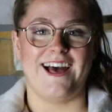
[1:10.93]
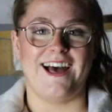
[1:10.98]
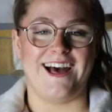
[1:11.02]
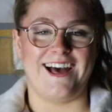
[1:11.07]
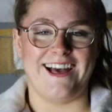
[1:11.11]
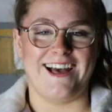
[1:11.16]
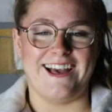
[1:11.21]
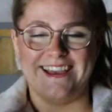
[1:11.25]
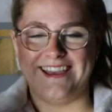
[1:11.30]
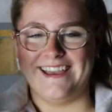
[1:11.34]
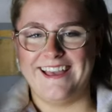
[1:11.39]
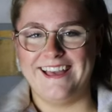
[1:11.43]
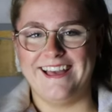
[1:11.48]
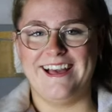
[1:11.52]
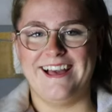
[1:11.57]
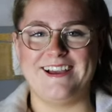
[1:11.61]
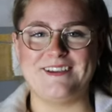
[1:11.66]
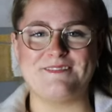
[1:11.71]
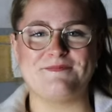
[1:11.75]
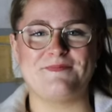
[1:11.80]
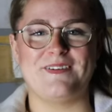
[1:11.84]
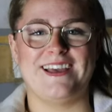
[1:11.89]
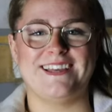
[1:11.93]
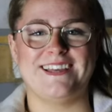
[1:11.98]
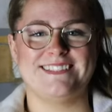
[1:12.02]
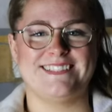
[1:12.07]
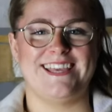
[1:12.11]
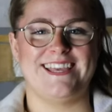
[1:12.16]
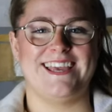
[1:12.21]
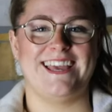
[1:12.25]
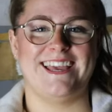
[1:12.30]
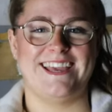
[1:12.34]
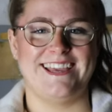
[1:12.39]
Hi, I'm
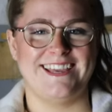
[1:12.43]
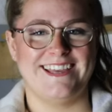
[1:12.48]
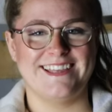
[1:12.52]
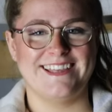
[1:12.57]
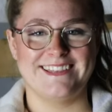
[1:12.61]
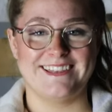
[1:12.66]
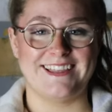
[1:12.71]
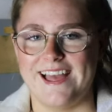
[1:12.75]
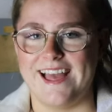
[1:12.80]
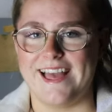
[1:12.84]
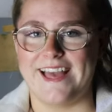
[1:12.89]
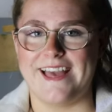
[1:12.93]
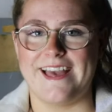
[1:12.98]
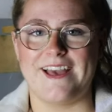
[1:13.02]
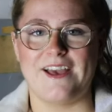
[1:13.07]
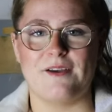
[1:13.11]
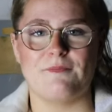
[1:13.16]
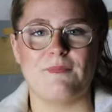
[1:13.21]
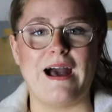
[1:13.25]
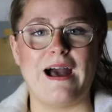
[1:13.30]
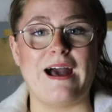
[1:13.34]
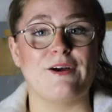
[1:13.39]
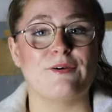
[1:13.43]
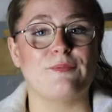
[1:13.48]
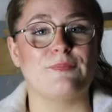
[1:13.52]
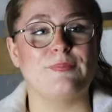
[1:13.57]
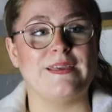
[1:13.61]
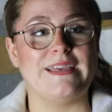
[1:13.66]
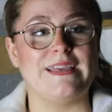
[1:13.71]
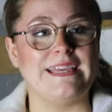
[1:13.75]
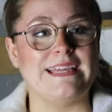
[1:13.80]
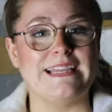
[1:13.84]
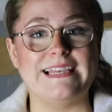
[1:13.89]
Betty.
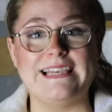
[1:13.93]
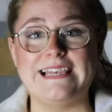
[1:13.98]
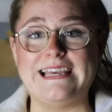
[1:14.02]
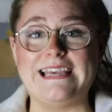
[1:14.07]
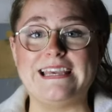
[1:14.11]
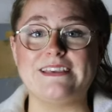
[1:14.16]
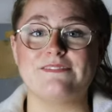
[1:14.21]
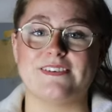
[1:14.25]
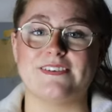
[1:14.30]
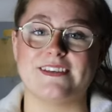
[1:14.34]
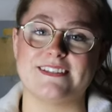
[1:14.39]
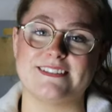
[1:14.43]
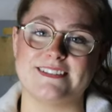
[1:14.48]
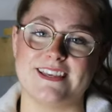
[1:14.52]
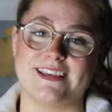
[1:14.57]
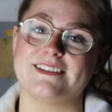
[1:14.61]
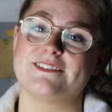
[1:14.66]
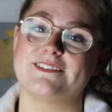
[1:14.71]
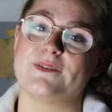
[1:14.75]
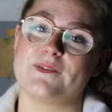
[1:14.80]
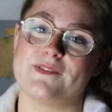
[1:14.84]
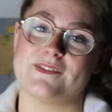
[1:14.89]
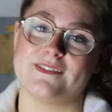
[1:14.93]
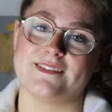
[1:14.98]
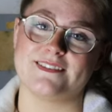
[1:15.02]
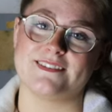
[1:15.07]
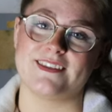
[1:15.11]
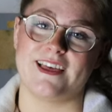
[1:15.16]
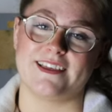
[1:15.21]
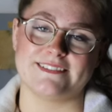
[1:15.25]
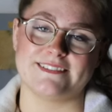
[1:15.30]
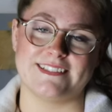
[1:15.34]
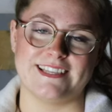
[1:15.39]
I'll be leaving Saints Within,
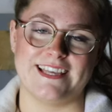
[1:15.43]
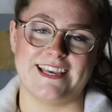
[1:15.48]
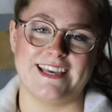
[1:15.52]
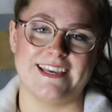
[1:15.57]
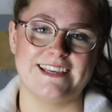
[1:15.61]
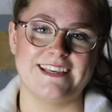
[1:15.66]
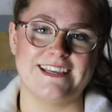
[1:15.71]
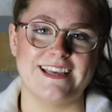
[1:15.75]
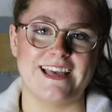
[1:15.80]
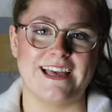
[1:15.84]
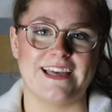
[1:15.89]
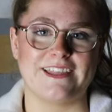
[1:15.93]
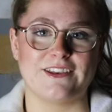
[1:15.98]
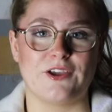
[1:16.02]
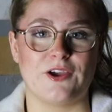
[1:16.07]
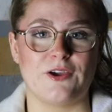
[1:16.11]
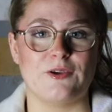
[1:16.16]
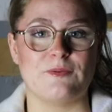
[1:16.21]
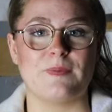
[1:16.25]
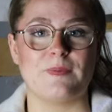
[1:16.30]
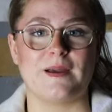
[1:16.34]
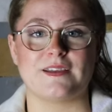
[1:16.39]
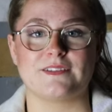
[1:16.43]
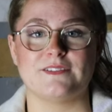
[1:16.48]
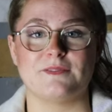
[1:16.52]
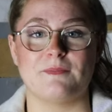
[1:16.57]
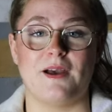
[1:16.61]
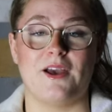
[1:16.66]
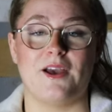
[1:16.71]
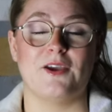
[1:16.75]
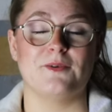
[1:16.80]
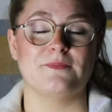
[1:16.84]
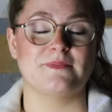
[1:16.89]
sadly, and going back to
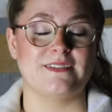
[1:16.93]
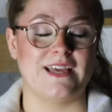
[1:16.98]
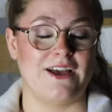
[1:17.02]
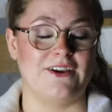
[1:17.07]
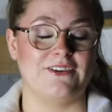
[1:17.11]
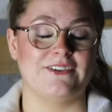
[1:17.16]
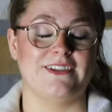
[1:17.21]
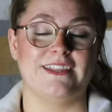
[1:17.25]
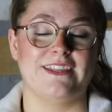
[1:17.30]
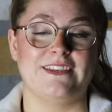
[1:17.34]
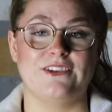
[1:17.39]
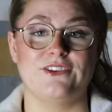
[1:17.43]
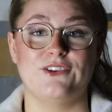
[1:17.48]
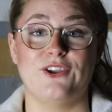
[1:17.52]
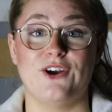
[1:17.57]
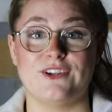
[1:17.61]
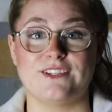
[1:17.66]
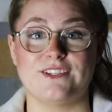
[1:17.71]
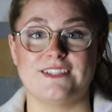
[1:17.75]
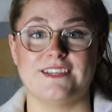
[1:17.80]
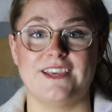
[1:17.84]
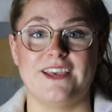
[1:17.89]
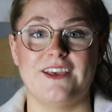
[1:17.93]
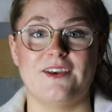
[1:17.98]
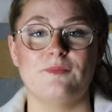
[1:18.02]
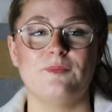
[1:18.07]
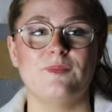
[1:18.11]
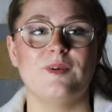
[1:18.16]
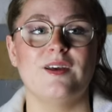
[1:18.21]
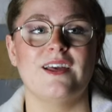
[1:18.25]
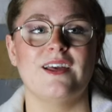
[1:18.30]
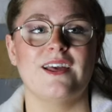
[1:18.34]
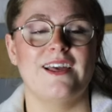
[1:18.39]
my hometown in
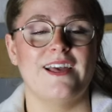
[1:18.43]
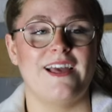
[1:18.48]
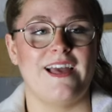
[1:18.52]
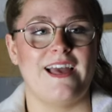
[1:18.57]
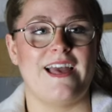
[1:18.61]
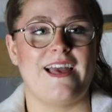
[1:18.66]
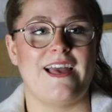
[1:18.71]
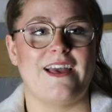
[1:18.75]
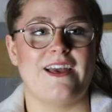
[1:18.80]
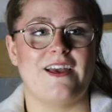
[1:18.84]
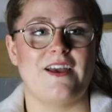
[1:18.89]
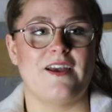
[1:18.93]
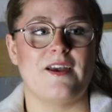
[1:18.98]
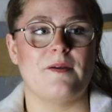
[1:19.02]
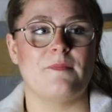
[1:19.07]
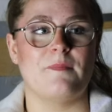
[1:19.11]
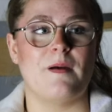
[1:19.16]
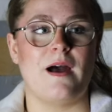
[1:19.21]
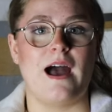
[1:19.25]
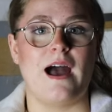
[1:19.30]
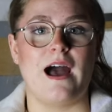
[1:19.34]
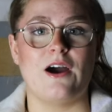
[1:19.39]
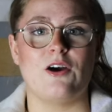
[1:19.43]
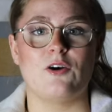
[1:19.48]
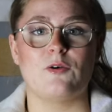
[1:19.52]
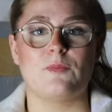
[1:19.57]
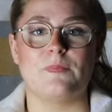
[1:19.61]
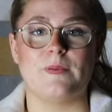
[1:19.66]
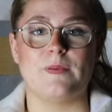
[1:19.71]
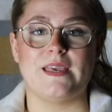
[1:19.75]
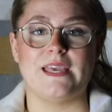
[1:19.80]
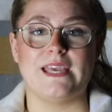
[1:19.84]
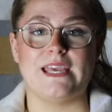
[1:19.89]
Nottingham.
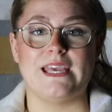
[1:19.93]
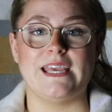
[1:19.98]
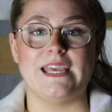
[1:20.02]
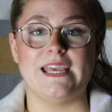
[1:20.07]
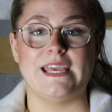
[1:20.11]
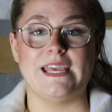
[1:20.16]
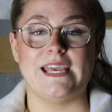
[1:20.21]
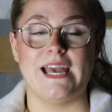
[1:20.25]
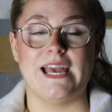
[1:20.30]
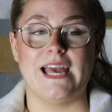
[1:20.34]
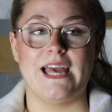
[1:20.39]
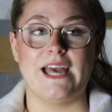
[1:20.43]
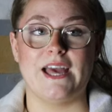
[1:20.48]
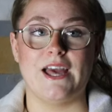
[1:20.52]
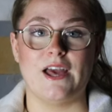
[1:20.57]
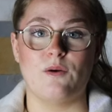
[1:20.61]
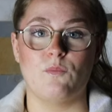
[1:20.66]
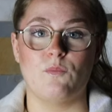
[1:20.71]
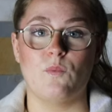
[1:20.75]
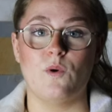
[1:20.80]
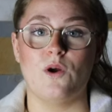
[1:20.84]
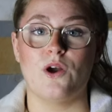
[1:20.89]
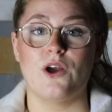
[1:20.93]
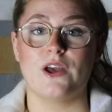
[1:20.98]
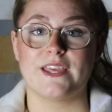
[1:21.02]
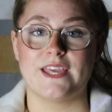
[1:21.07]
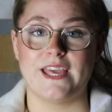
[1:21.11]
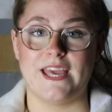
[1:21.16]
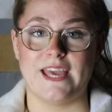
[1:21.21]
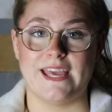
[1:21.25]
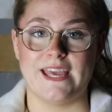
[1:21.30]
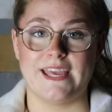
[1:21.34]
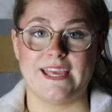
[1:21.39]
I'll be
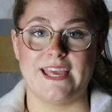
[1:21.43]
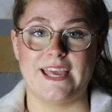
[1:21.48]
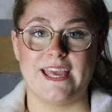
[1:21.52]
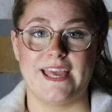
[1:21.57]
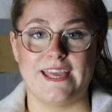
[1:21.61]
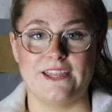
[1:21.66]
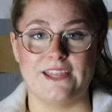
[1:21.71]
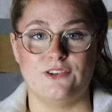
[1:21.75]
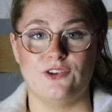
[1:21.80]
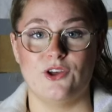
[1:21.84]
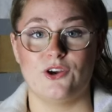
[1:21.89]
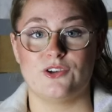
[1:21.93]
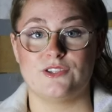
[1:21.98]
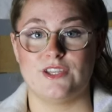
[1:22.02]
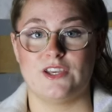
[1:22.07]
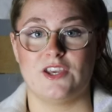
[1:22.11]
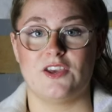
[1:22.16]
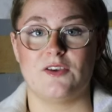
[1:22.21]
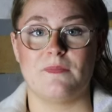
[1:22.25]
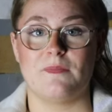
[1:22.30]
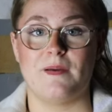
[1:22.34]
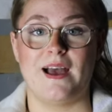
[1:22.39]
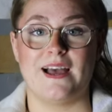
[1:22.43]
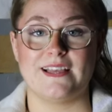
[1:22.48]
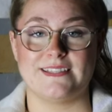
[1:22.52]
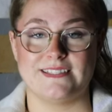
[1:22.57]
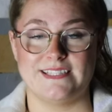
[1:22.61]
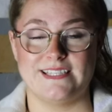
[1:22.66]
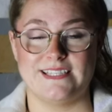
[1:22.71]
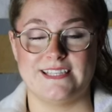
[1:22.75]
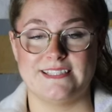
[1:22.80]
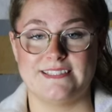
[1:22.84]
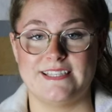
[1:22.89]
working in Nottingham
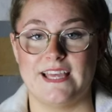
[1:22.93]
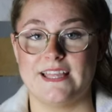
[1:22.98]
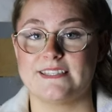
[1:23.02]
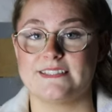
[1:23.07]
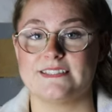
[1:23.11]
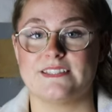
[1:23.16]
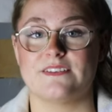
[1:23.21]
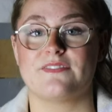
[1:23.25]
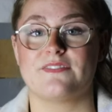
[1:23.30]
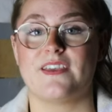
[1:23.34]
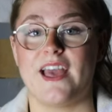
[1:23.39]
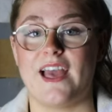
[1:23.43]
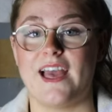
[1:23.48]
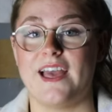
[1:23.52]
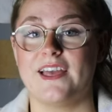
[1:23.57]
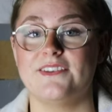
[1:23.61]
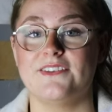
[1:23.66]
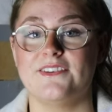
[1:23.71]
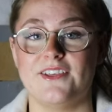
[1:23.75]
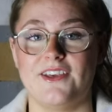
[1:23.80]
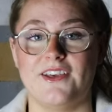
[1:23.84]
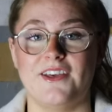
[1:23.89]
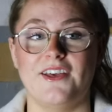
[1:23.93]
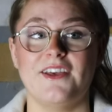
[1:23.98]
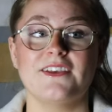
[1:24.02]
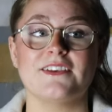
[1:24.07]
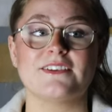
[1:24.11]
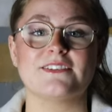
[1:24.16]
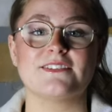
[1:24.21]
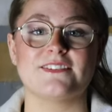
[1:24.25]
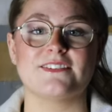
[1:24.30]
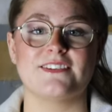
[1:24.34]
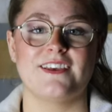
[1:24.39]
as an intensive care
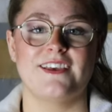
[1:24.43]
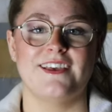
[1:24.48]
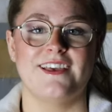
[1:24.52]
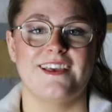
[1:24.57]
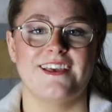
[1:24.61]
nurse,